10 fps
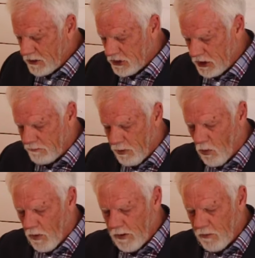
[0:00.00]
she
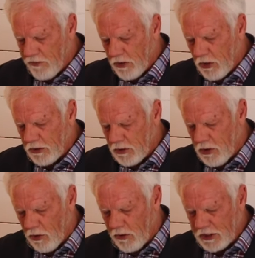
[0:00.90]
bore it with good
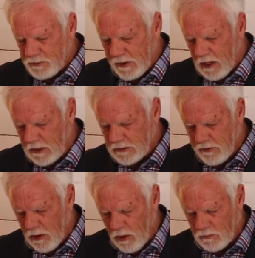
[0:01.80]
courage because
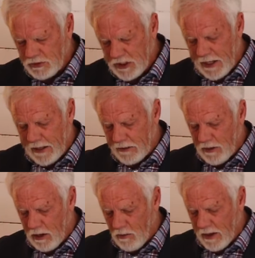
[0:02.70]
of the hope she had in
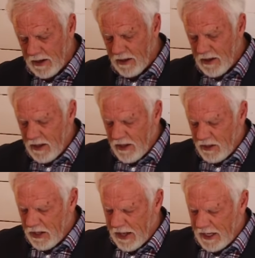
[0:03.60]
Yahweh.
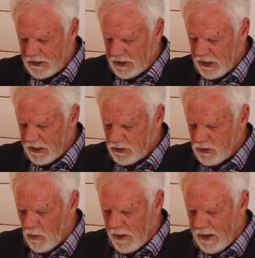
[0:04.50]
Yea, she
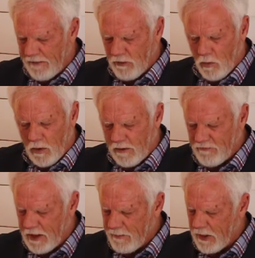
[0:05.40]
exhorted every one
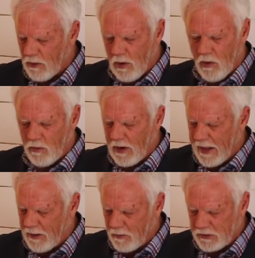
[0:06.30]
of them in her own
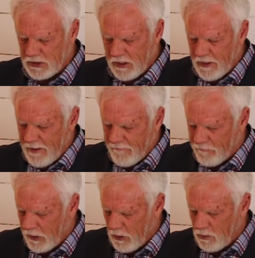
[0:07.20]
language,
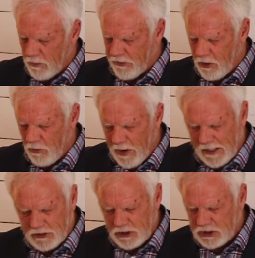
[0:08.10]
filled with
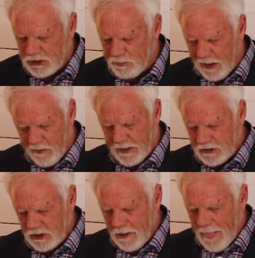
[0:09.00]
courageous
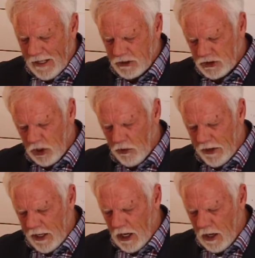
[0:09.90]
spirits,
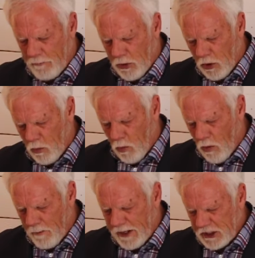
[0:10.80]
stirring up her
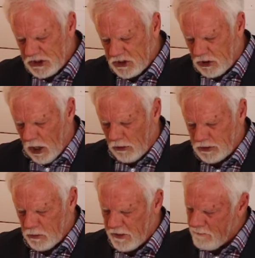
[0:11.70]
womanish
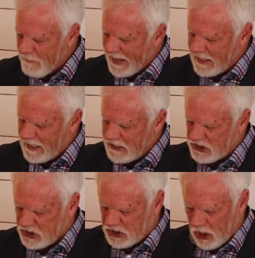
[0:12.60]
thoughts with a manly
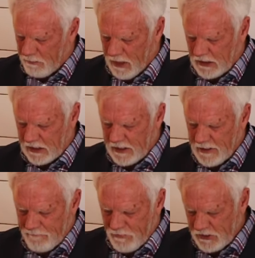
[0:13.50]
stomach.
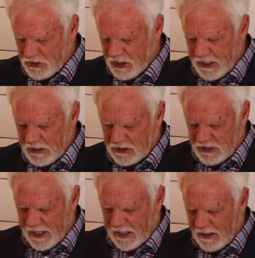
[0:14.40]
She
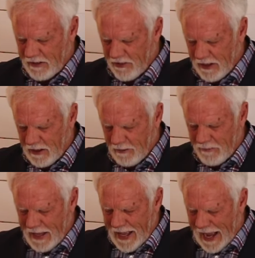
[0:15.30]
said unto
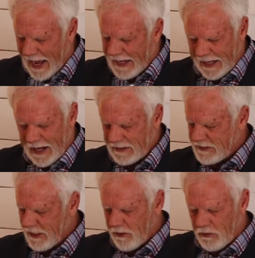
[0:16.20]
them, I cannot
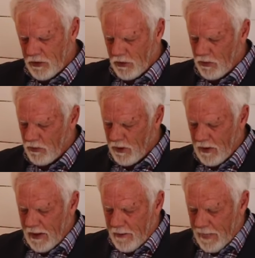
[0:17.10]
tell you
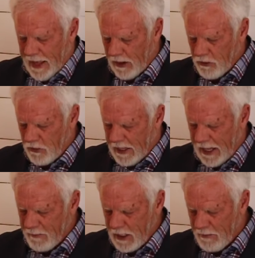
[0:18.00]
how you
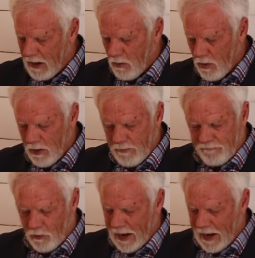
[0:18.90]
came into my womb, for